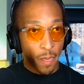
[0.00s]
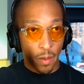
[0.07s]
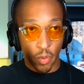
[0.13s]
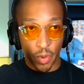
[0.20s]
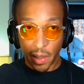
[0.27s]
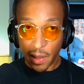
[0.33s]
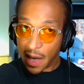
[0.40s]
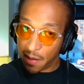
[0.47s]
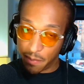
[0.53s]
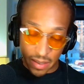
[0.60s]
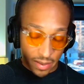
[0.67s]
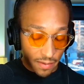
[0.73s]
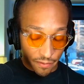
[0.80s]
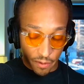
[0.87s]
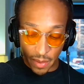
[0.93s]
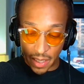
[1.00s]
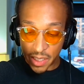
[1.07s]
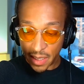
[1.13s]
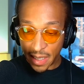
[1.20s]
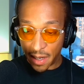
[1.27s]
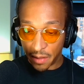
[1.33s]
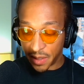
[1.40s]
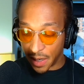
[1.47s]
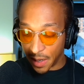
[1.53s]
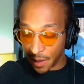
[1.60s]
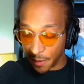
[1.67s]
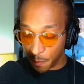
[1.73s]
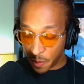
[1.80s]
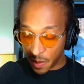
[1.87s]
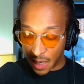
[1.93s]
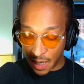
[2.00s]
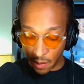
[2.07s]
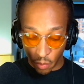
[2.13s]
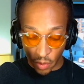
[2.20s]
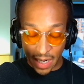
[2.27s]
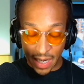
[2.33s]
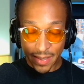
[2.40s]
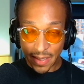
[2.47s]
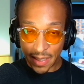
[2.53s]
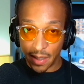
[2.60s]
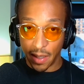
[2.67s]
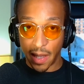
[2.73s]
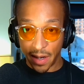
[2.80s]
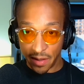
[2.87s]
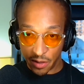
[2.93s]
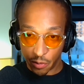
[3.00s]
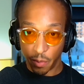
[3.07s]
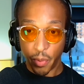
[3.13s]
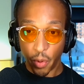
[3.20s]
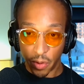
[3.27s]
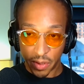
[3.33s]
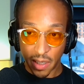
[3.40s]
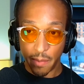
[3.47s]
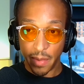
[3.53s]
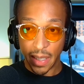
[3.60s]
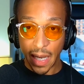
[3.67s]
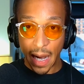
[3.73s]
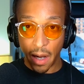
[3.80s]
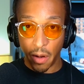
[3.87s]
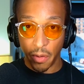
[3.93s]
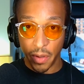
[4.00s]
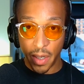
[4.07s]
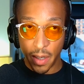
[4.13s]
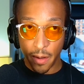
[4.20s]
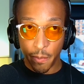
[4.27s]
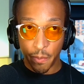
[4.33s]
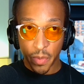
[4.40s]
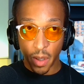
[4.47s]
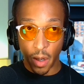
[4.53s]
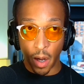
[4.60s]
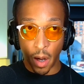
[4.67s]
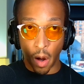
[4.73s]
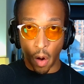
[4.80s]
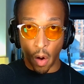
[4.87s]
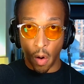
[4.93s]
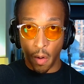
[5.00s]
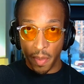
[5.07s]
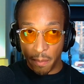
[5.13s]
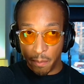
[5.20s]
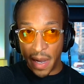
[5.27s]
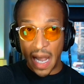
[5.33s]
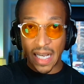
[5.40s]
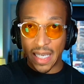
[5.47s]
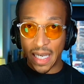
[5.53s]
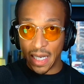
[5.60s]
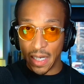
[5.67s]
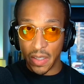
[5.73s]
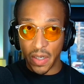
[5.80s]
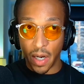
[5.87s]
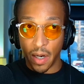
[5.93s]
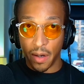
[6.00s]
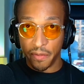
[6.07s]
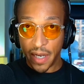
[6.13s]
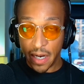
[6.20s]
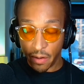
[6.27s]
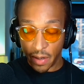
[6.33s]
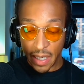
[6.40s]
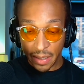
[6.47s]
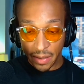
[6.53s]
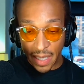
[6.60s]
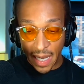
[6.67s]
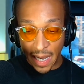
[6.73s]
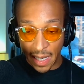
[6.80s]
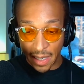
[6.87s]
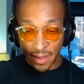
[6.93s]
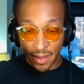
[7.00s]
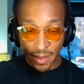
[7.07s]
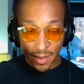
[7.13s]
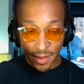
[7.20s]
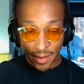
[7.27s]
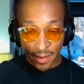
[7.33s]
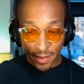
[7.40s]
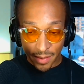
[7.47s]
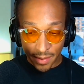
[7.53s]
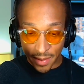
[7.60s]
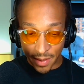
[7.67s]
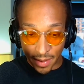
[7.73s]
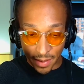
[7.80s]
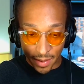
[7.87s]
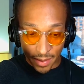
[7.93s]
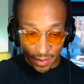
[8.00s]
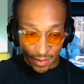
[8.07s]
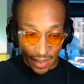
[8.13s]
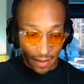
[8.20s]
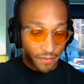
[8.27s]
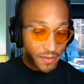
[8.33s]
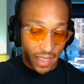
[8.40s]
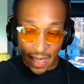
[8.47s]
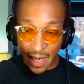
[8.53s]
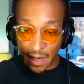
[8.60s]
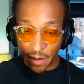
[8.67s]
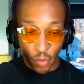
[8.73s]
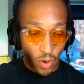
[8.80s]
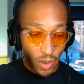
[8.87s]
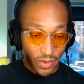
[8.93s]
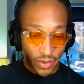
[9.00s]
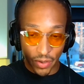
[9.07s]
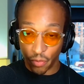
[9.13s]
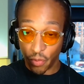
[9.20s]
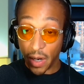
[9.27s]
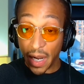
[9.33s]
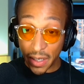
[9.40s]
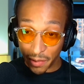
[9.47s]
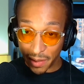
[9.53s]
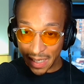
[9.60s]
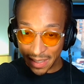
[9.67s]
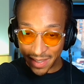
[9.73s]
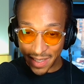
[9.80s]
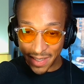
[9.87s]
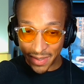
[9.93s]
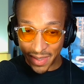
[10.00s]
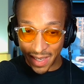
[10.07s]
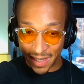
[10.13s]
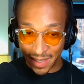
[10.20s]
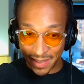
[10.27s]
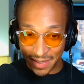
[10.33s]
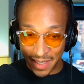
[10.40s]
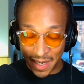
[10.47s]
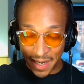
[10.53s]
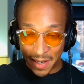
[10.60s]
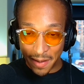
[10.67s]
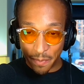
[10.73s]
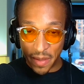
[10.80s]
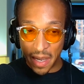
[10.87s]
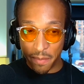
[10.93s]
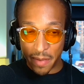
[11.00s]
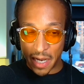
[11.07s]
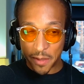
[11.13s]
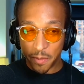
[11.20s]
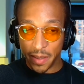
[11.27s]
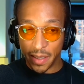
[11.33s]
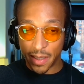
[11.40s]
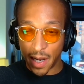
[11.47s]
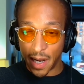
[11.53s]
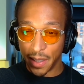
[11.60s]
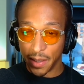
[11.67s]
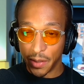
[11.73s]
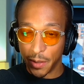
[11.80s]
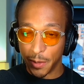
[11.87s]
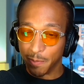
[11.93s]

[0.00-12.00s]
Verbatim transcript: with a lot of misinformation out there, I, when I see a lot of these reports coming out on the back end of hearing that the the F D A wants to regulate these things, it makes me kind of go,